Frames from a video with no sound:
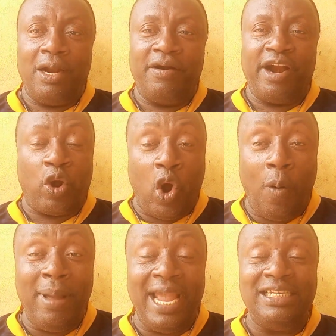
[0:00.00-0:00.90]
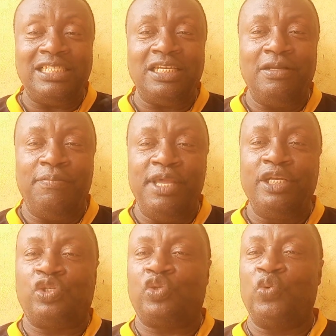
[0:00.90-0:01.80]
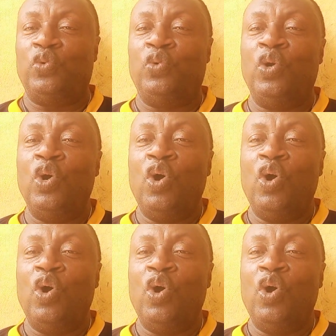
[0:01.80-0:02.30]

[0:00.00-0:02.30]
recommend me to